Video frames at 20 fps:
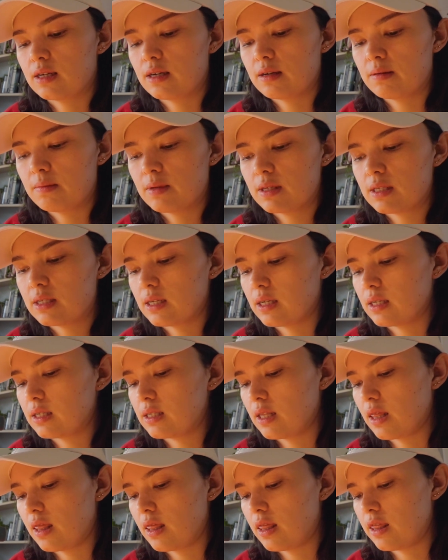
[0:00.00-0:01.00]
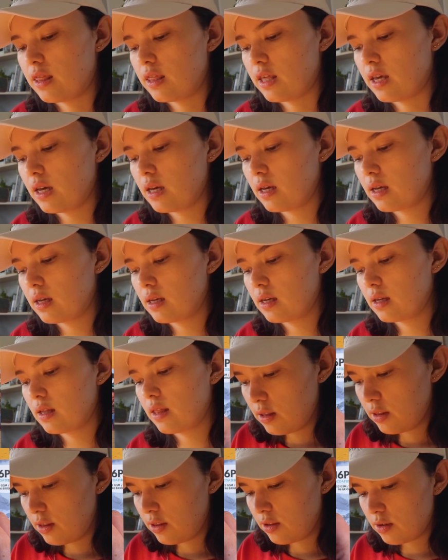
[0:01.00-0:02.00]
It's nice and thick.
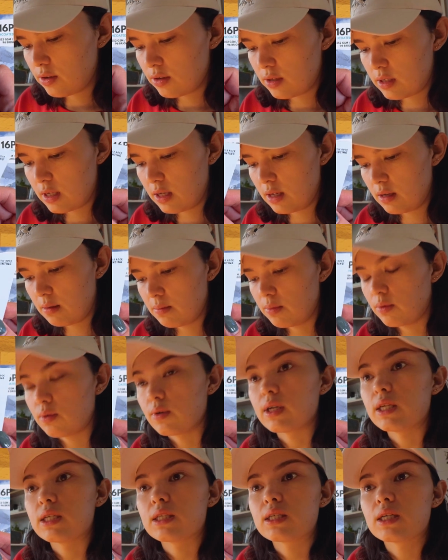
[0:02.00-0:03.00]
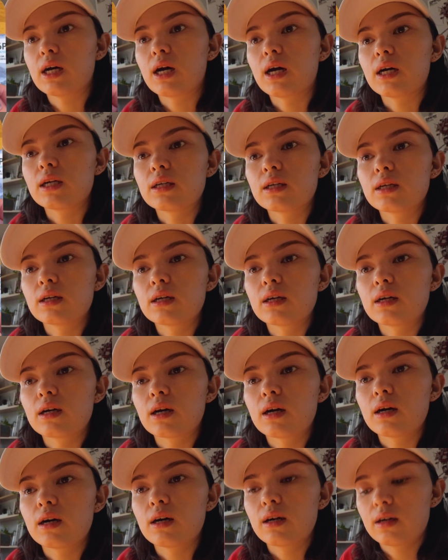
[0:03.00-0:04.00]
13 point
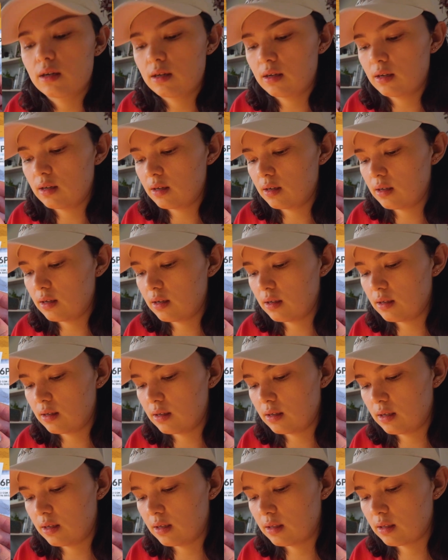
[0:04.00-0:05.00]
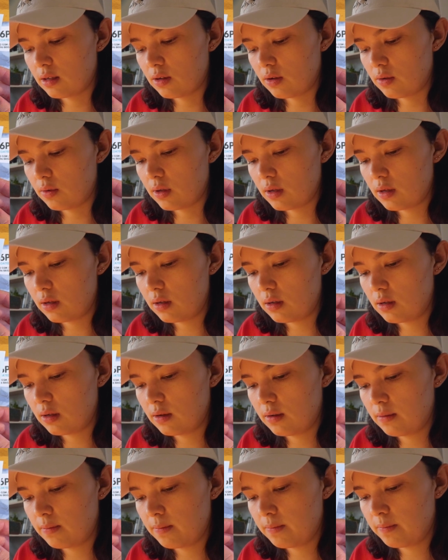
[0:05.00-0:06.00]
uncoated.
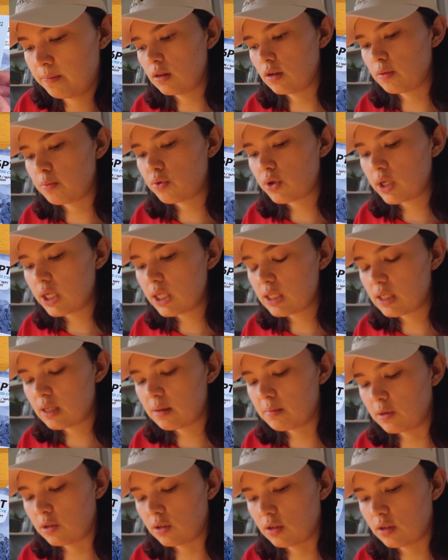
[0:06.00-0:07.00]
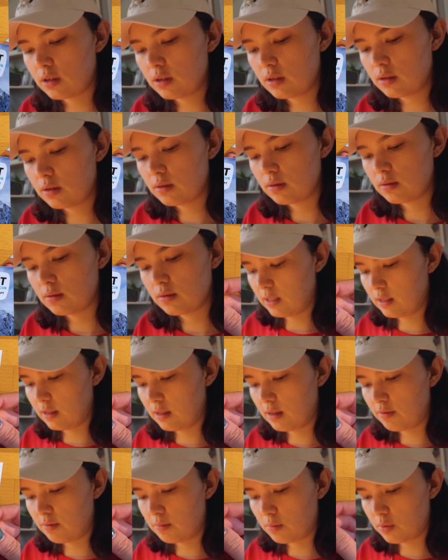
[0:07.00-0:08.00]
They're pretty similar.
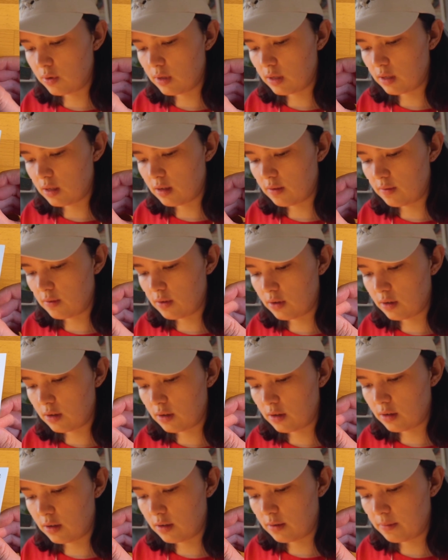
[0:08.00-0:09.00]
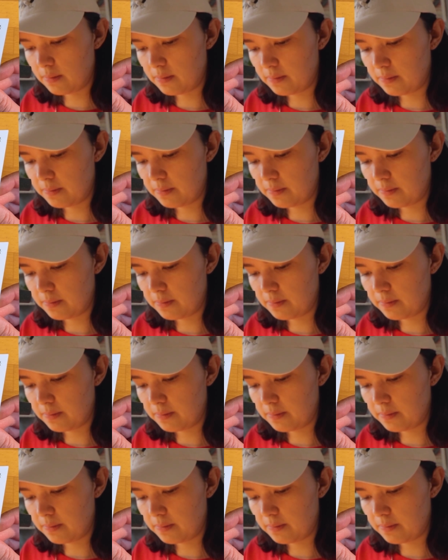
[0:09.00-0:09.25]
11 point cover.